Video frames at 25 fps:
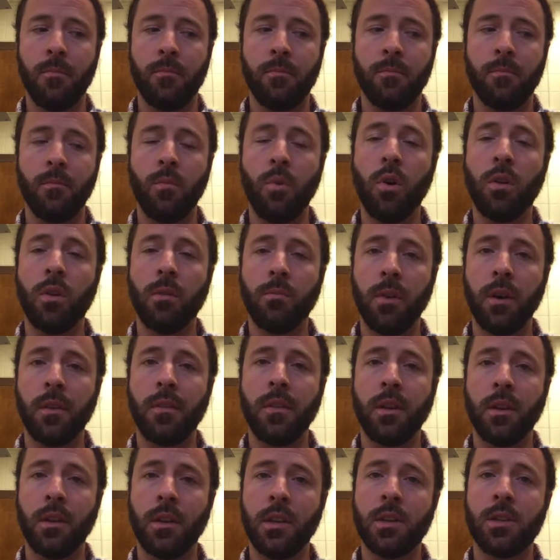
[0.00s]
more about
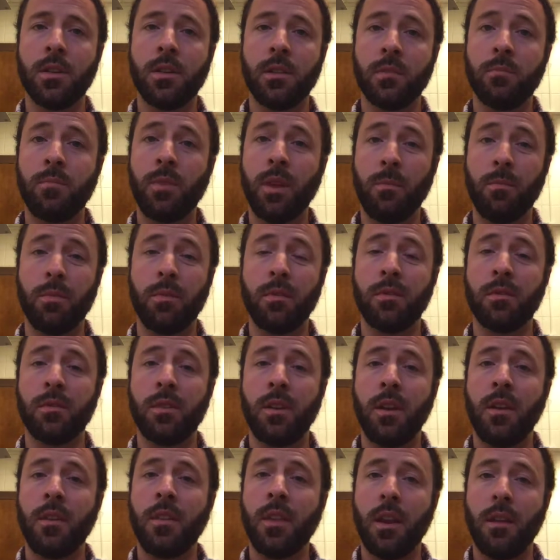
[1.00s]
the indigenous peoples
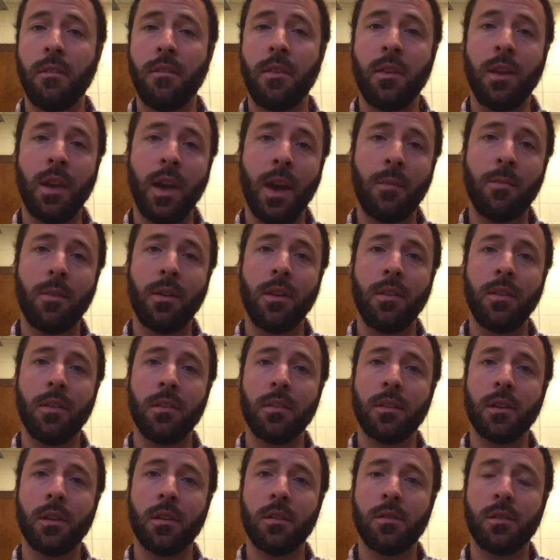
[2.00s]
that have inhabited this
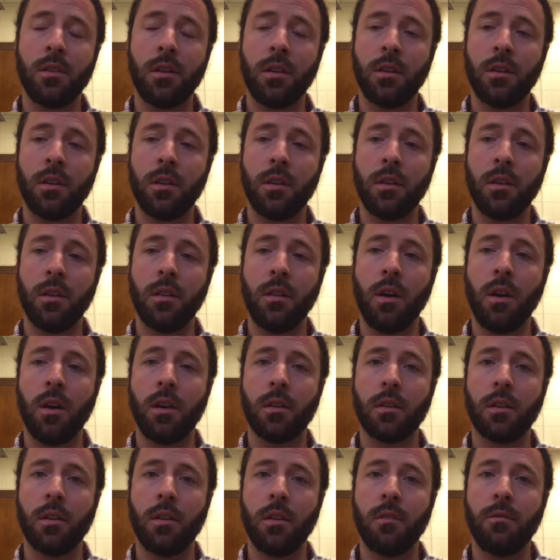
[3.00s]
country
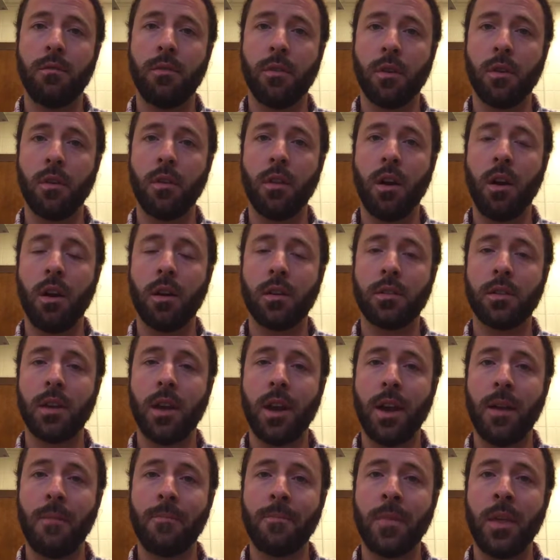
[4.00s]
for a long
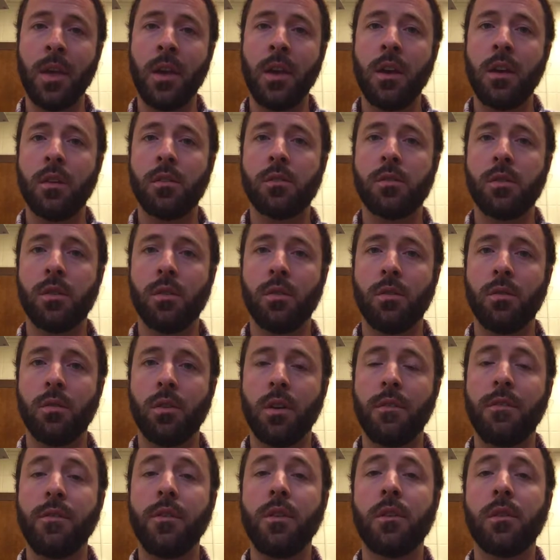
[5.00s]
time. So
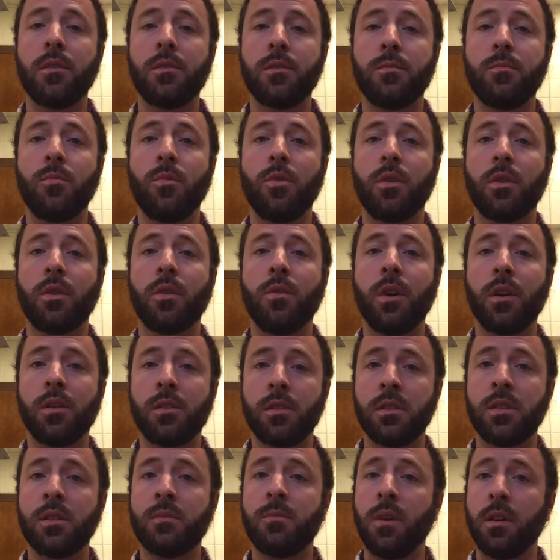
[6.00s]
if there's more
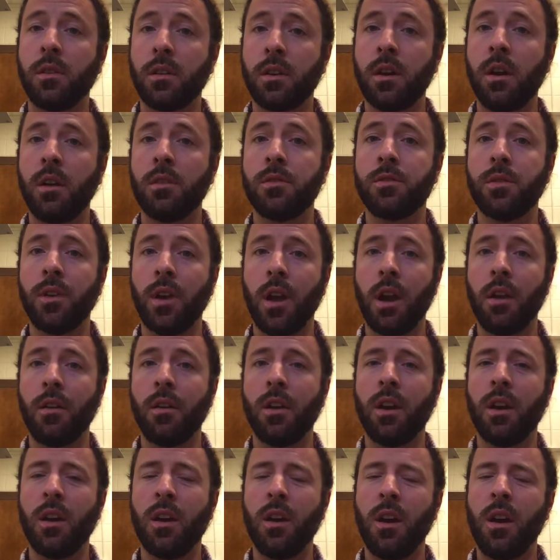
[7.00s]
questions about culture
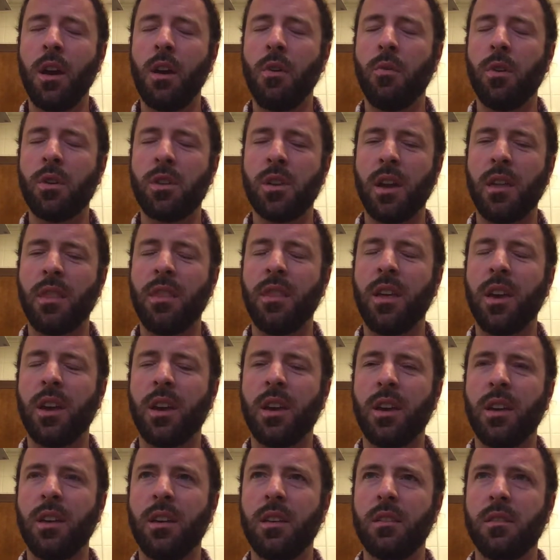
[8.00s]
area, which I
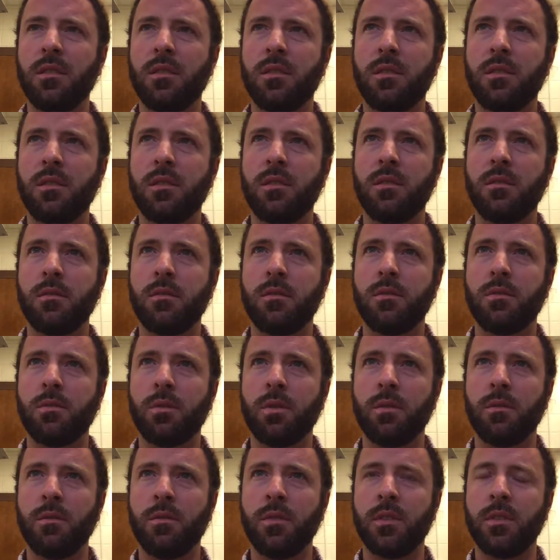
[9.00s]
think is sort
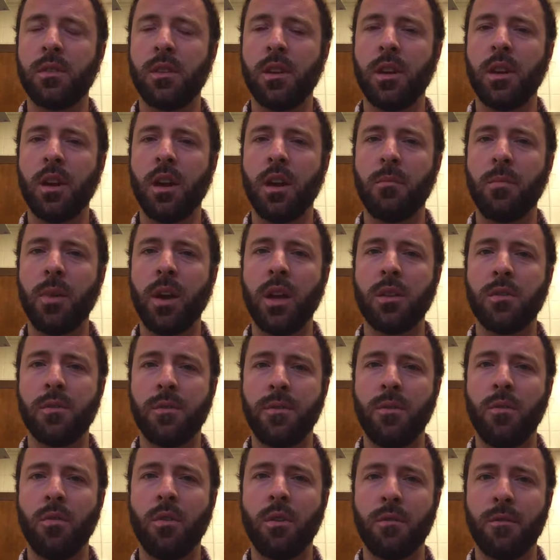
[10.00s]
of visited on page
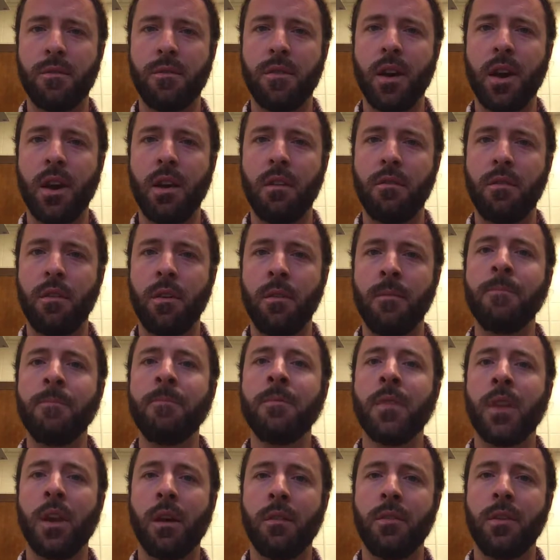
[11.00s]
4 and 5
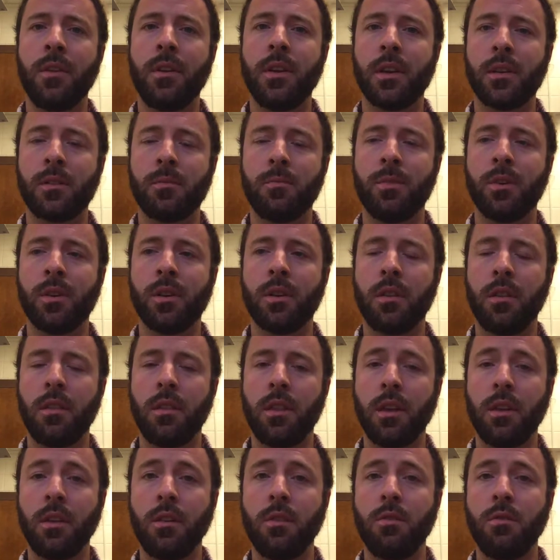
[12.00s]
of the textbook,
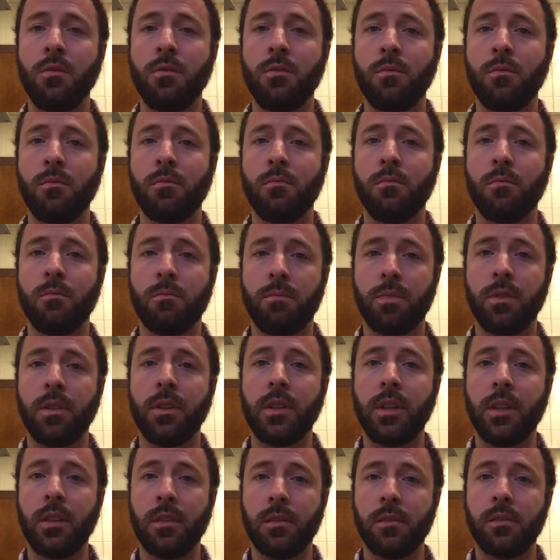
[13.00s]
then you
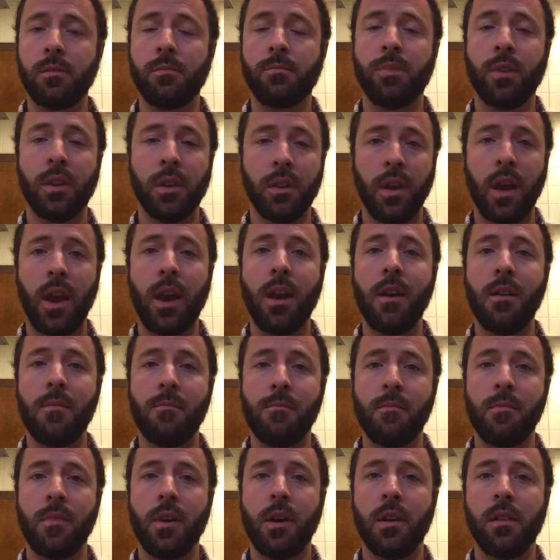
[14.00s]
please bring that up.
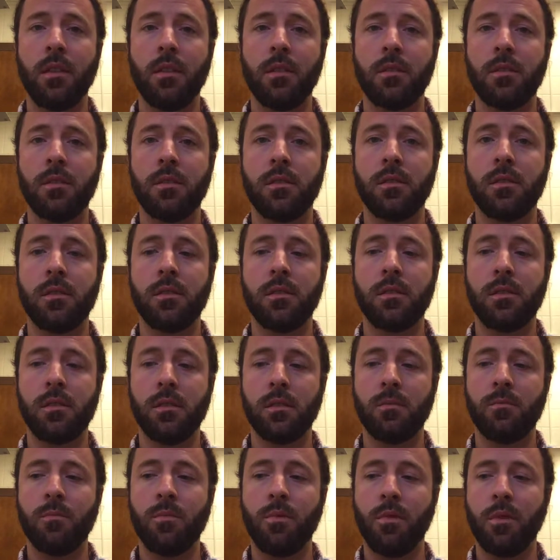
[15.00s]
This
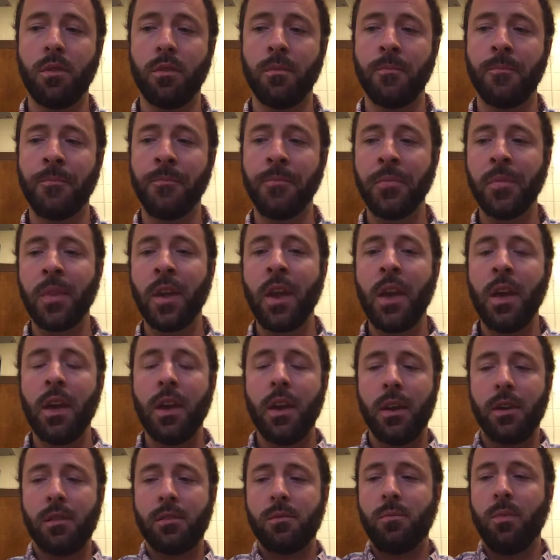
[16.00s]
is important.
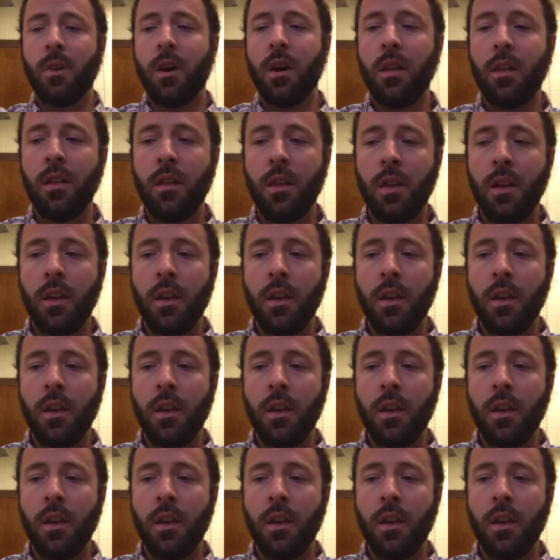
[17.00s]
As well,